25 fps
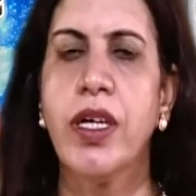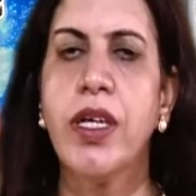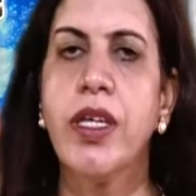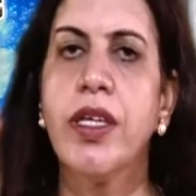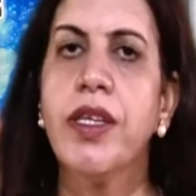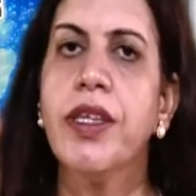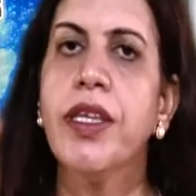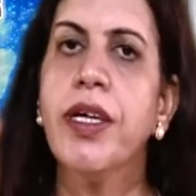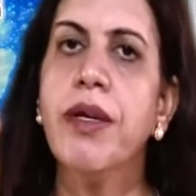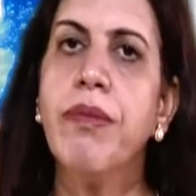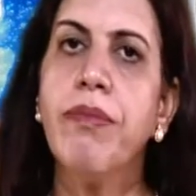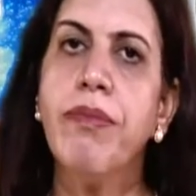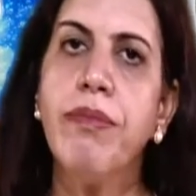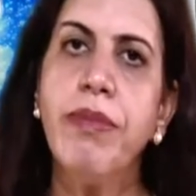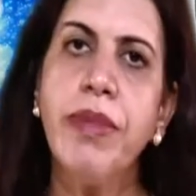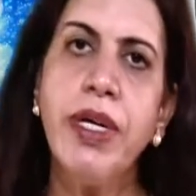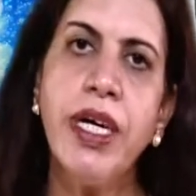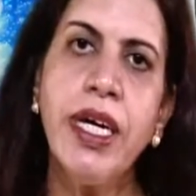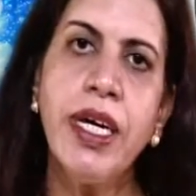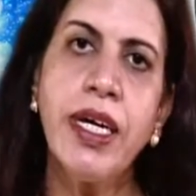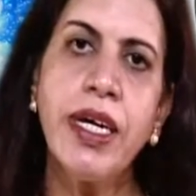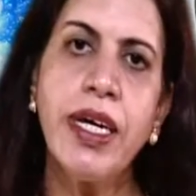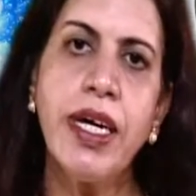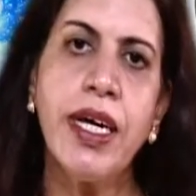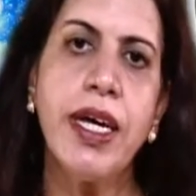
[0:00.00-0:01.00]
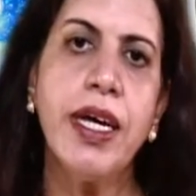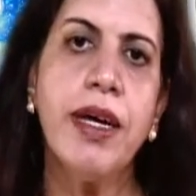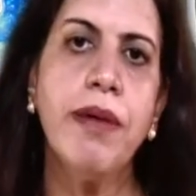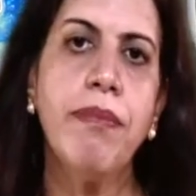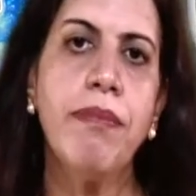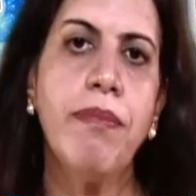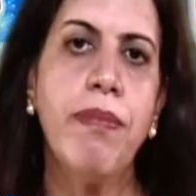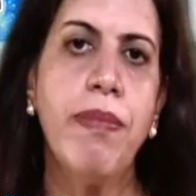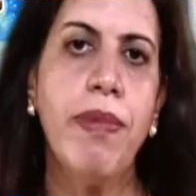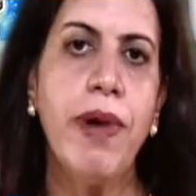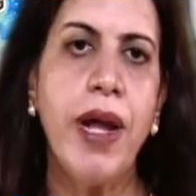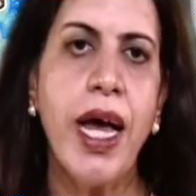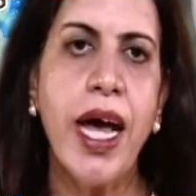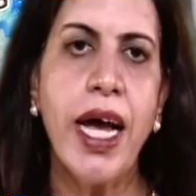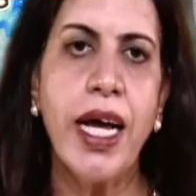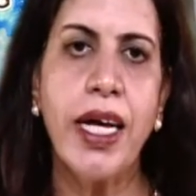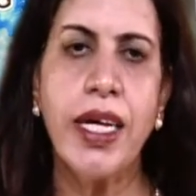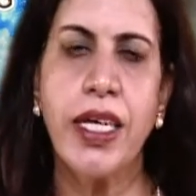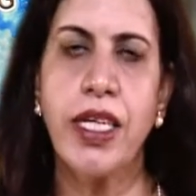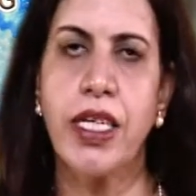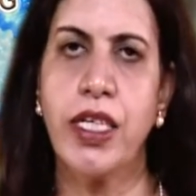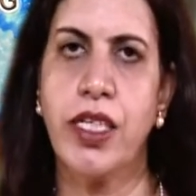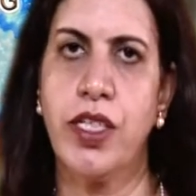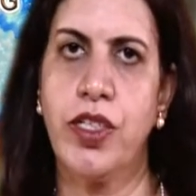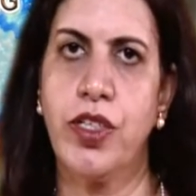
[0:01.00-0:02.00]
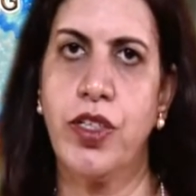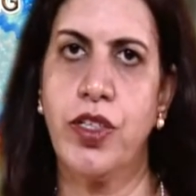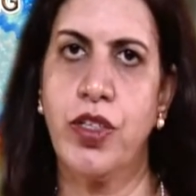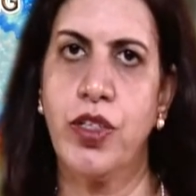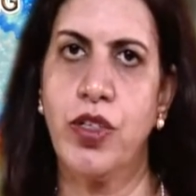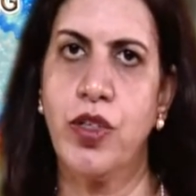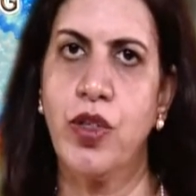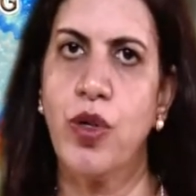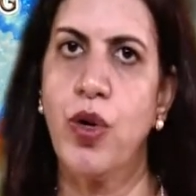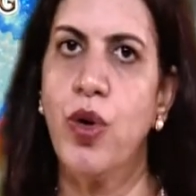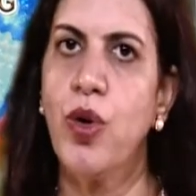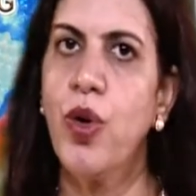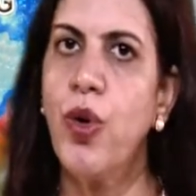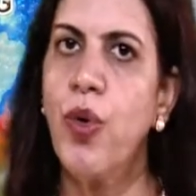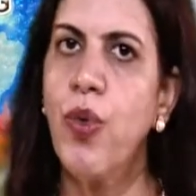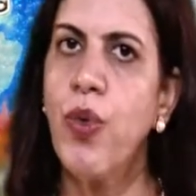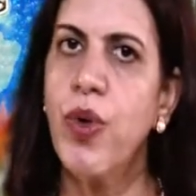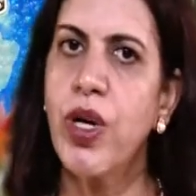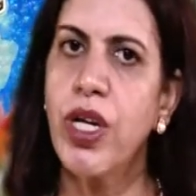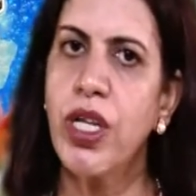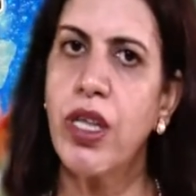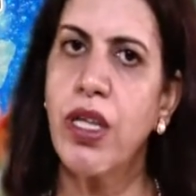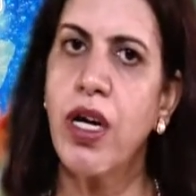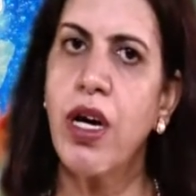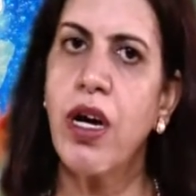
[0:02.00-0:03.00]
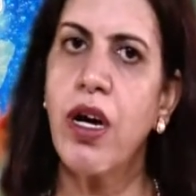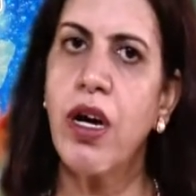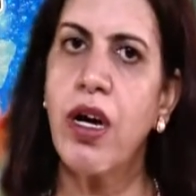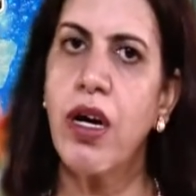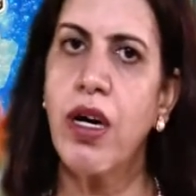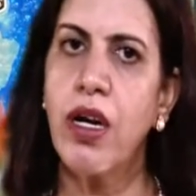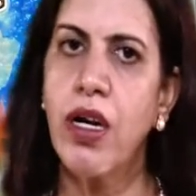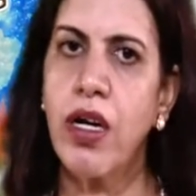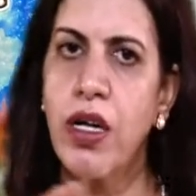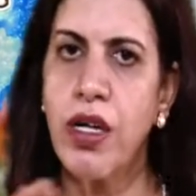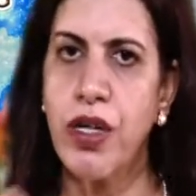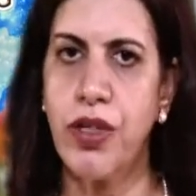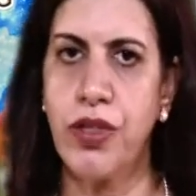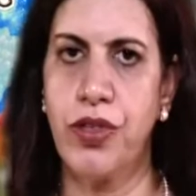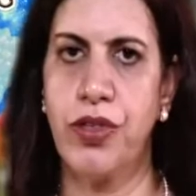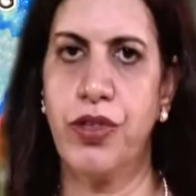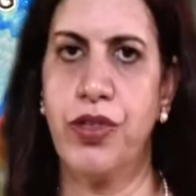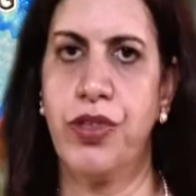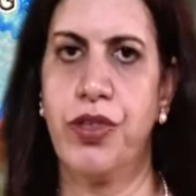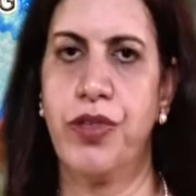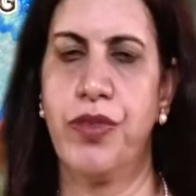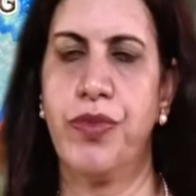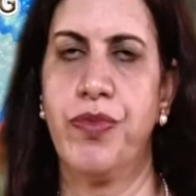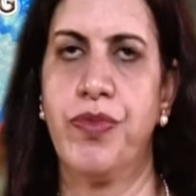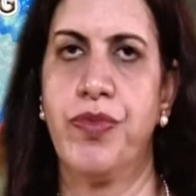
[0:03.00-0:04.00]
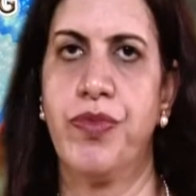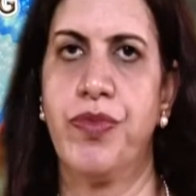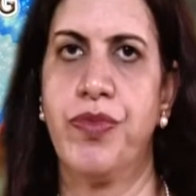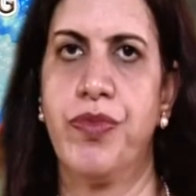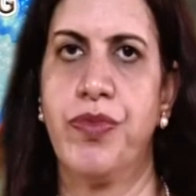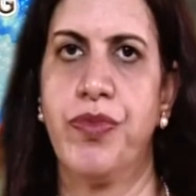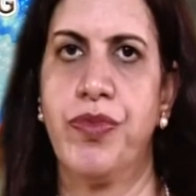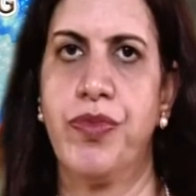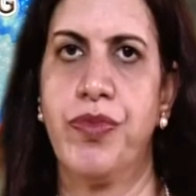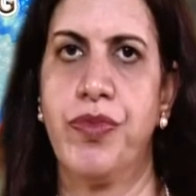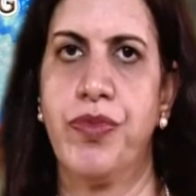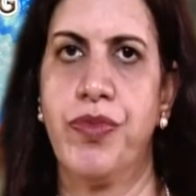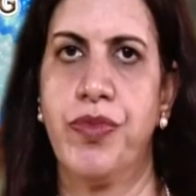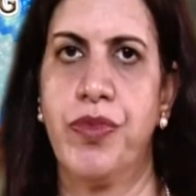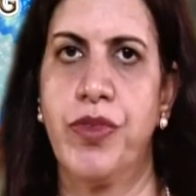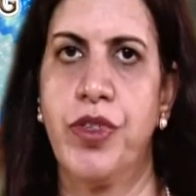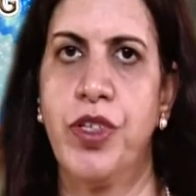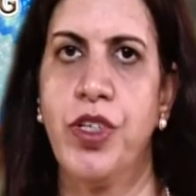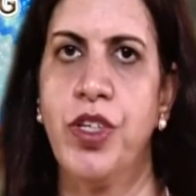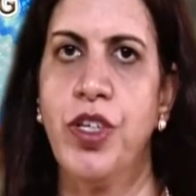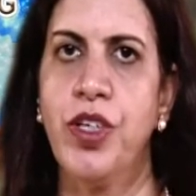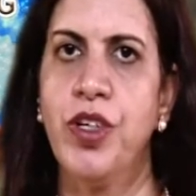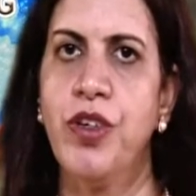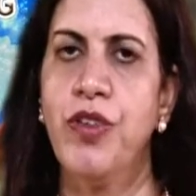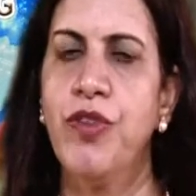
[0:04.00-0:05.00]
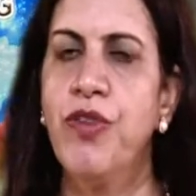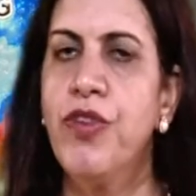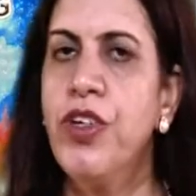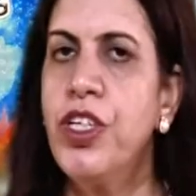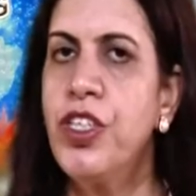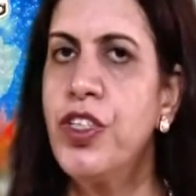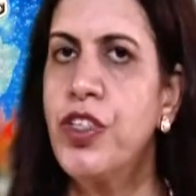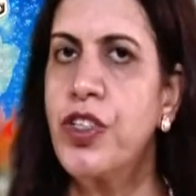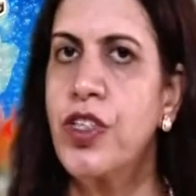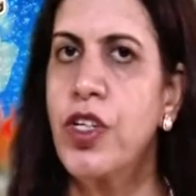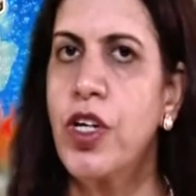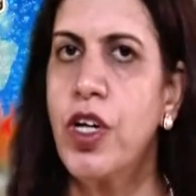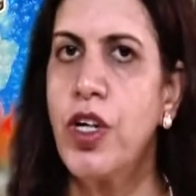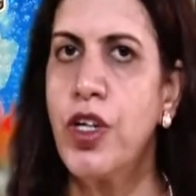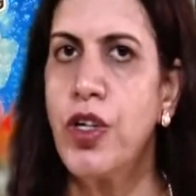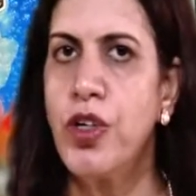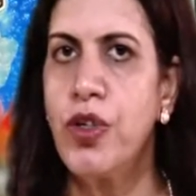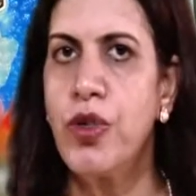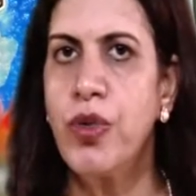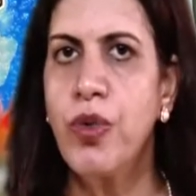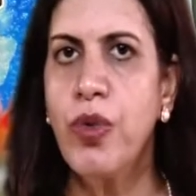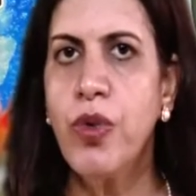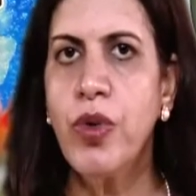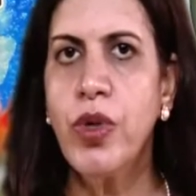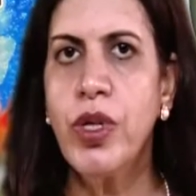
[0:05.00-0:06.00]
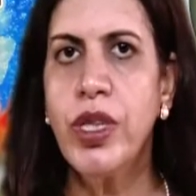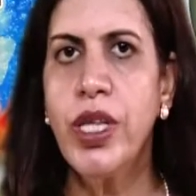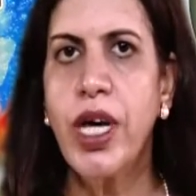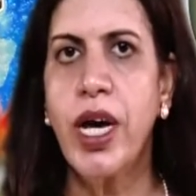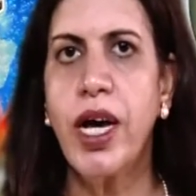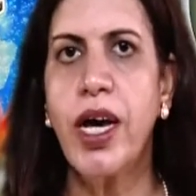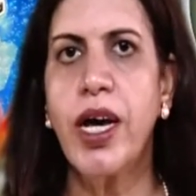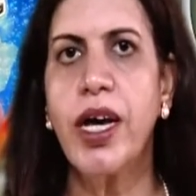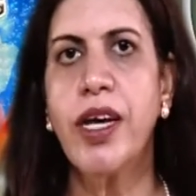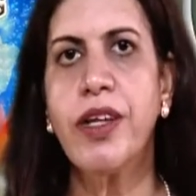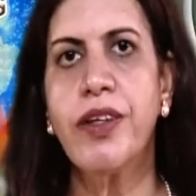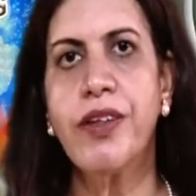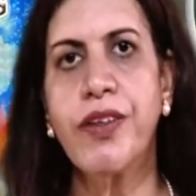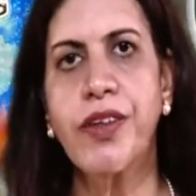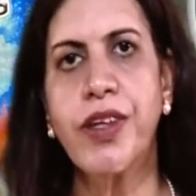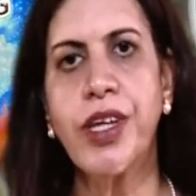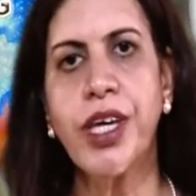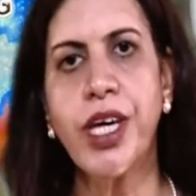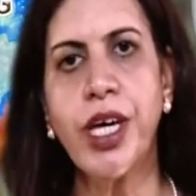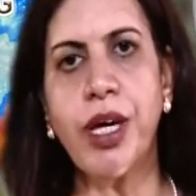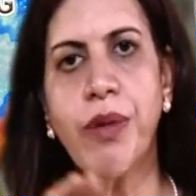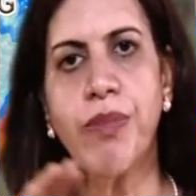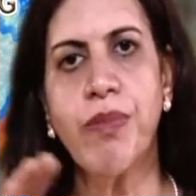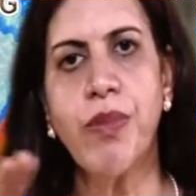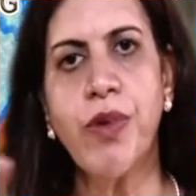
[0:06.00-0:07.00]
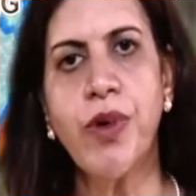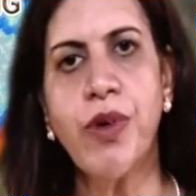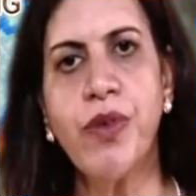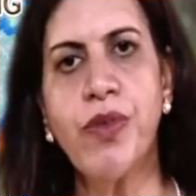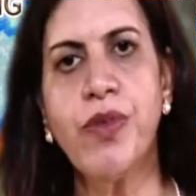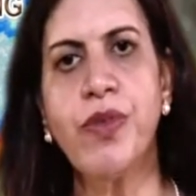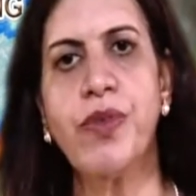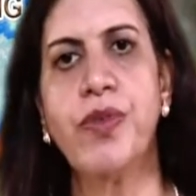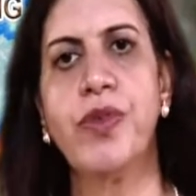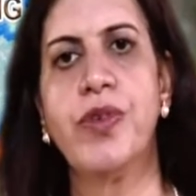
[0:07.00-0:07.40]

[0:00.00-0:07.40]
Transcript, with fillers: They make a blanket over the earth which control the escape of